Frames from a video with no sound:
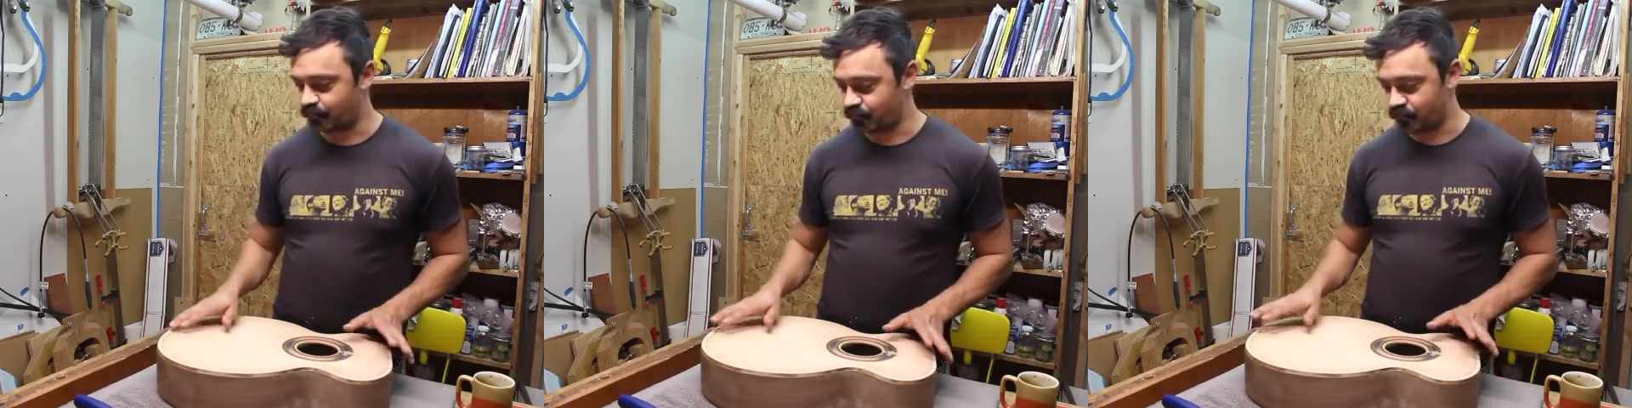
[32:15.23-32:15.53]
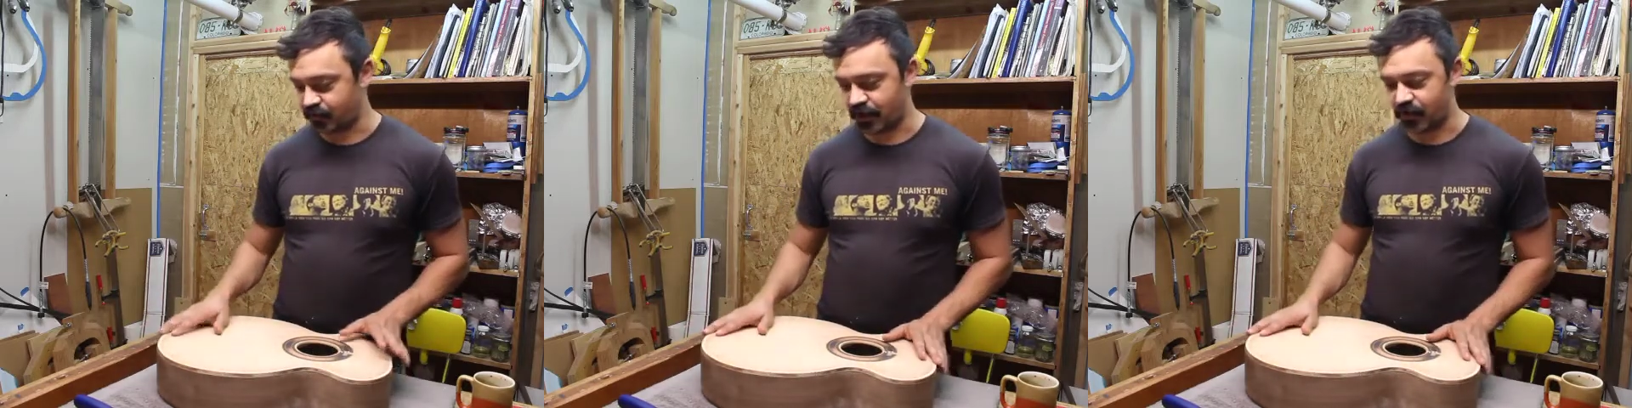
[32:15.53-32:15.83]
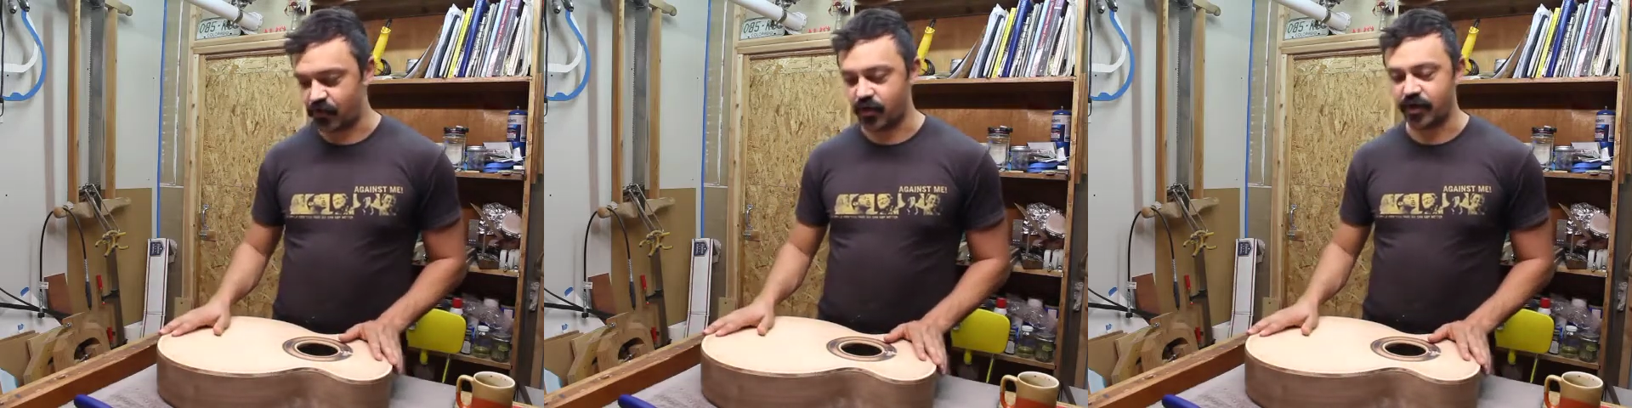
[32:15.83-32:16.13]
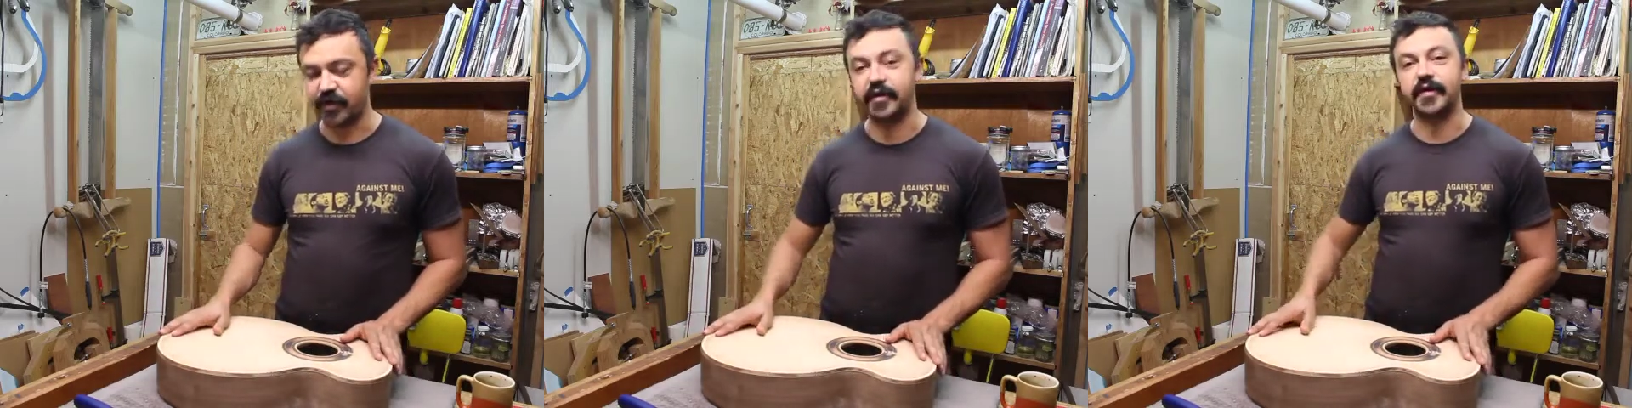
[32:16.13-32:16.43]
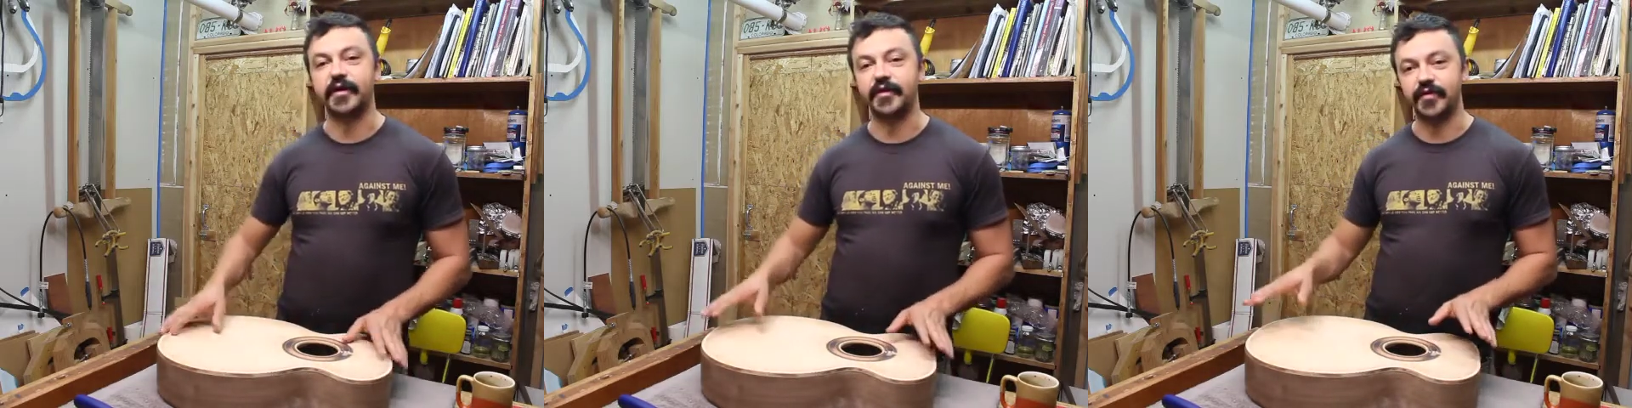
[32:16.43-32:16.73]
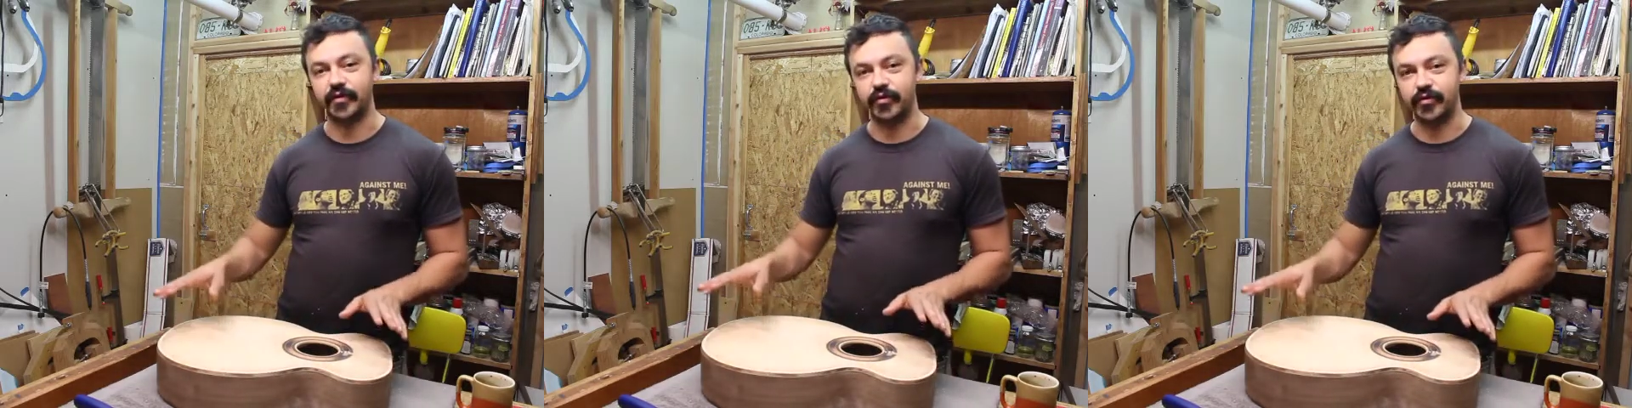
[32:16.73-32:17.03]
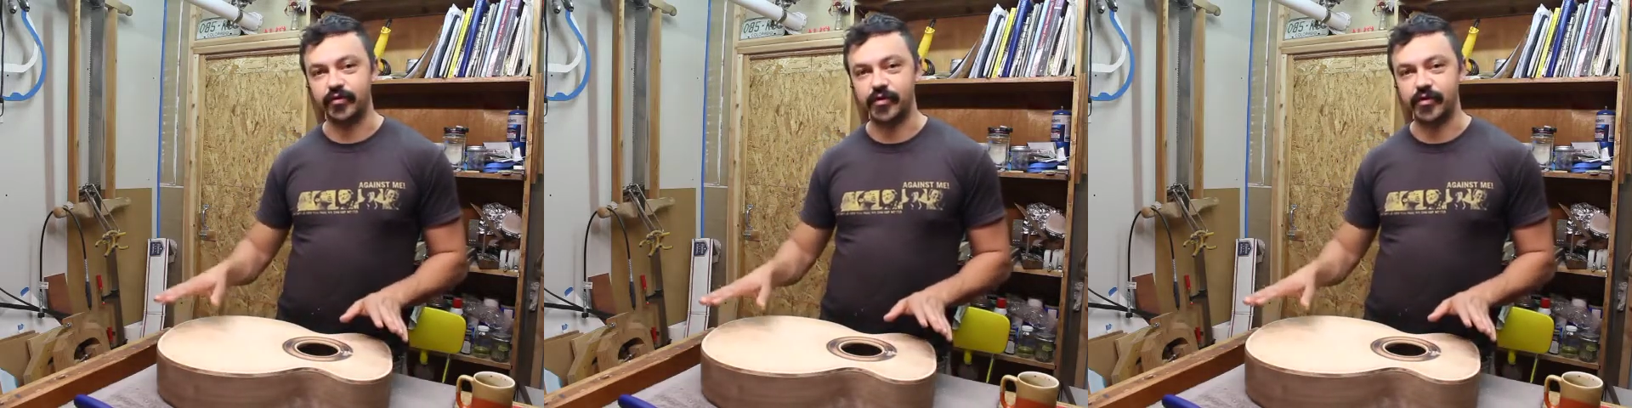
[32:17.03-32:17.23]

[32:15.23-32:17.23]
just how you want it, and then get the glue